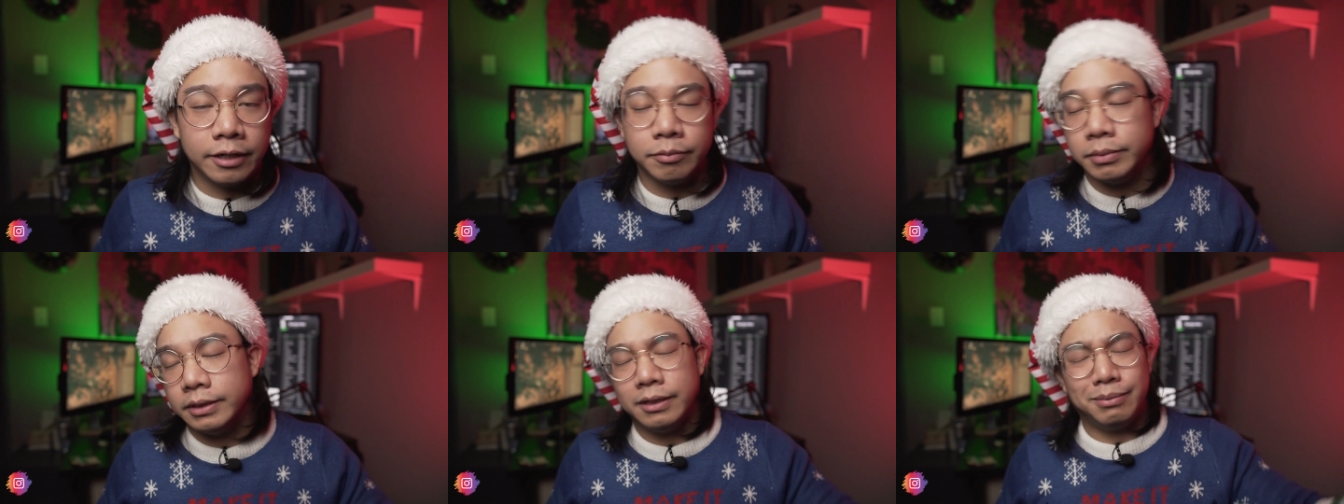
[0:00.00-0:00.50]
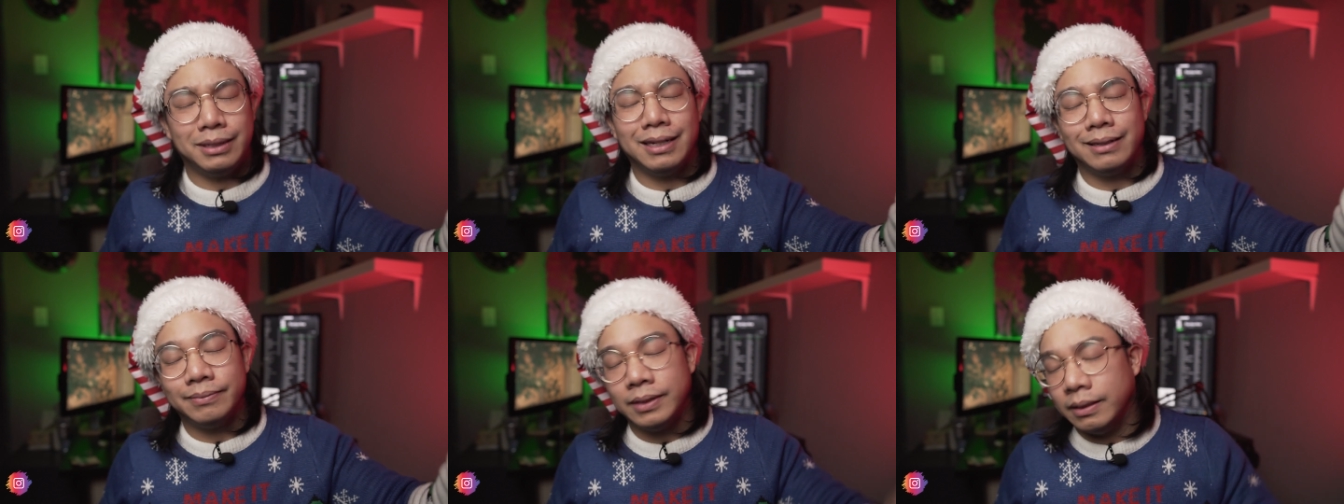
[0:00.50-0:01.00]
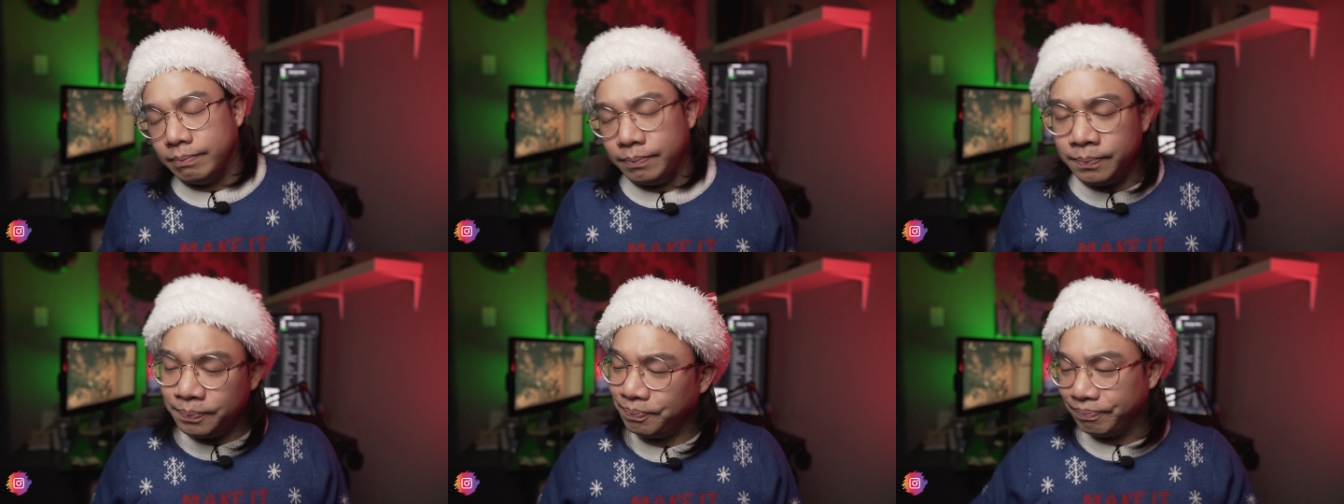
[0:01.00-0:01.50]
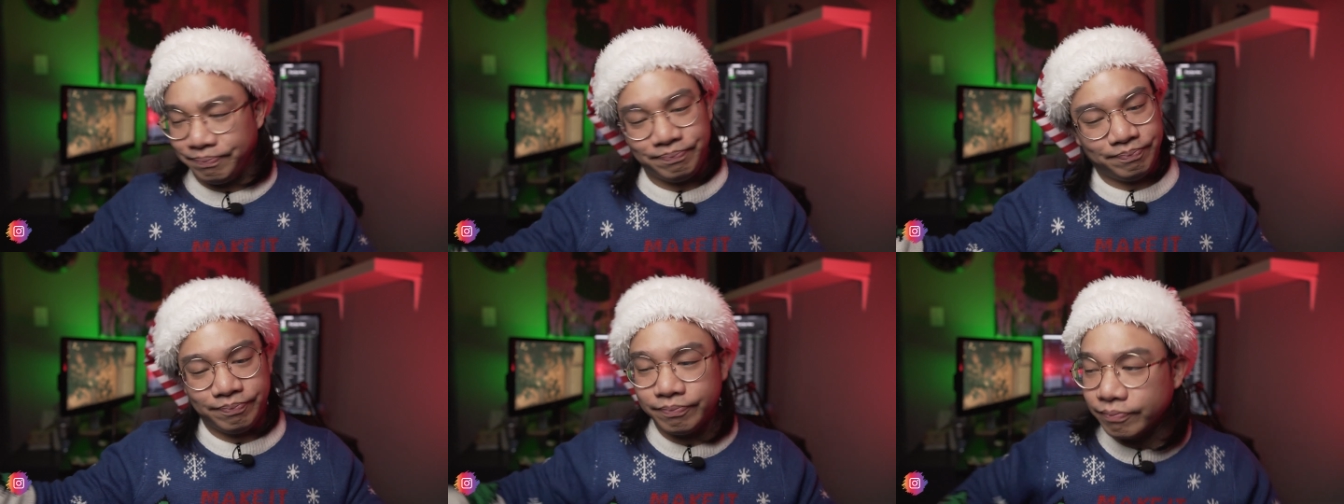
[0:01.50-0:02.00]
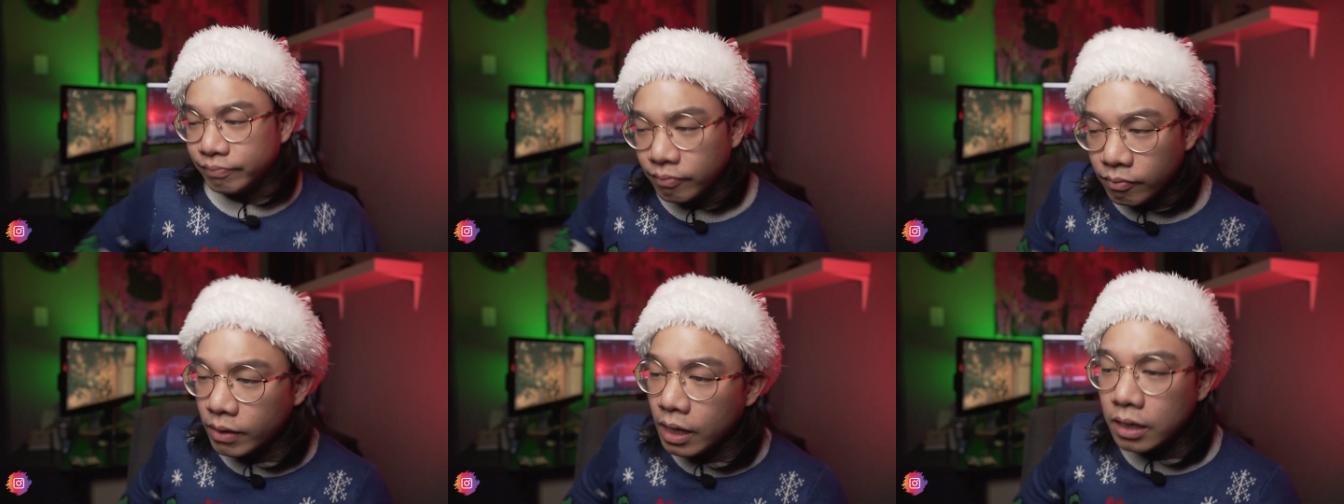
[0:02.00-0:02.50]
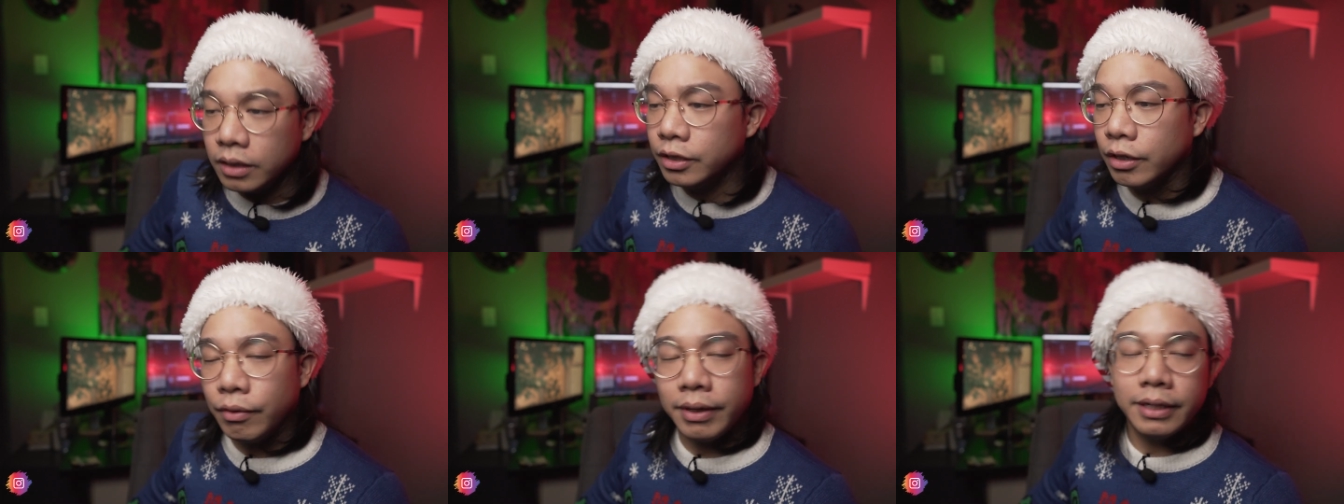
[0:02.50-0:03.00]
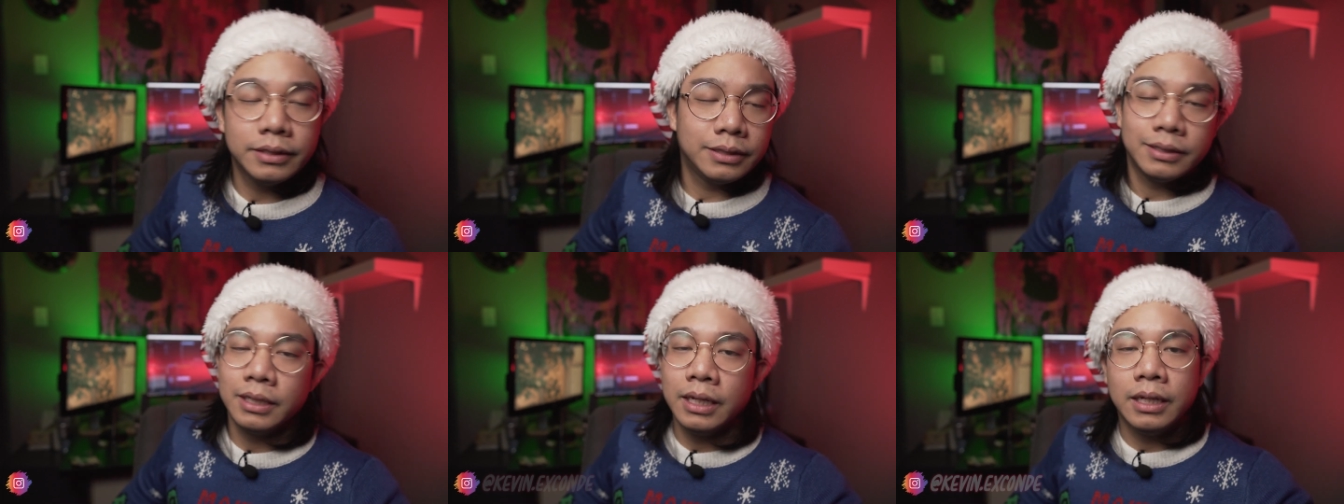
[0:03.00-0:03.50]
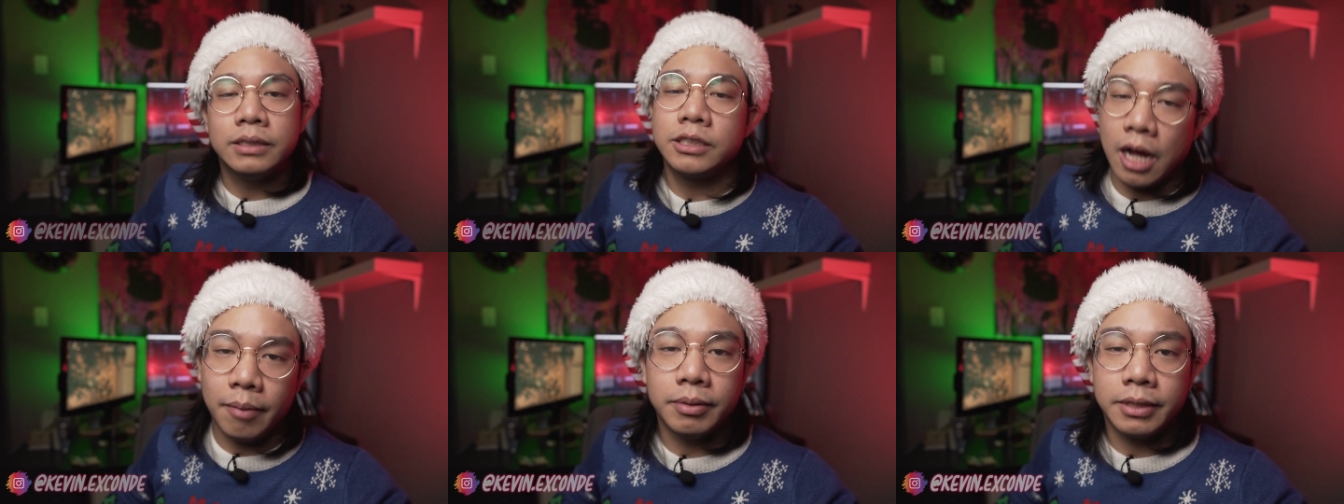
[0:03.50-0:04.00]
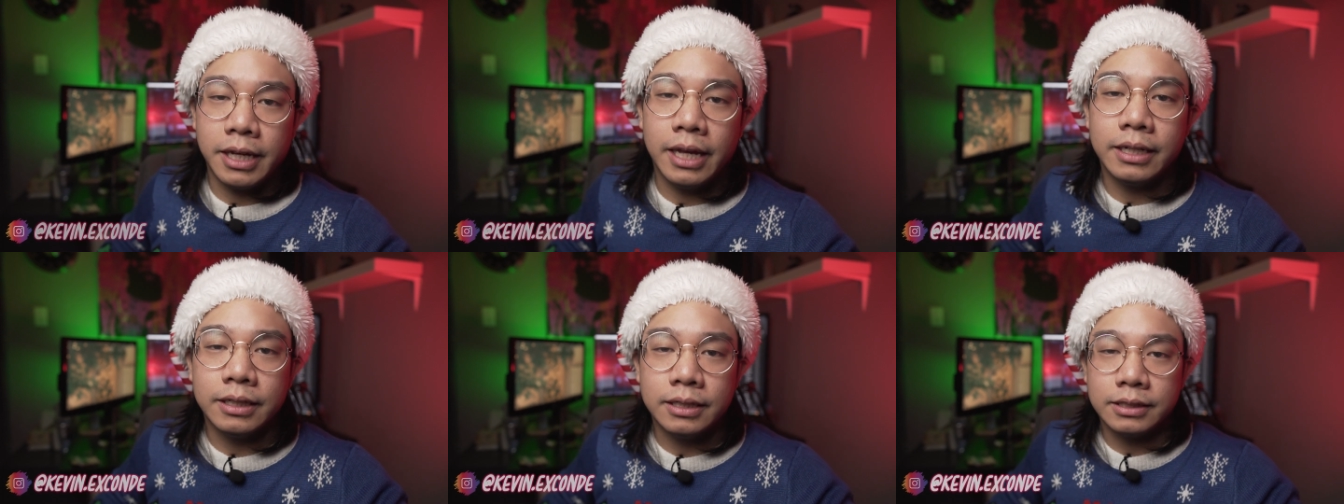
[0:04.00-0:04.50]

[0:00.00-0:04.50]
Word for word: And be, they'll be like, you know what? It's it's complicated.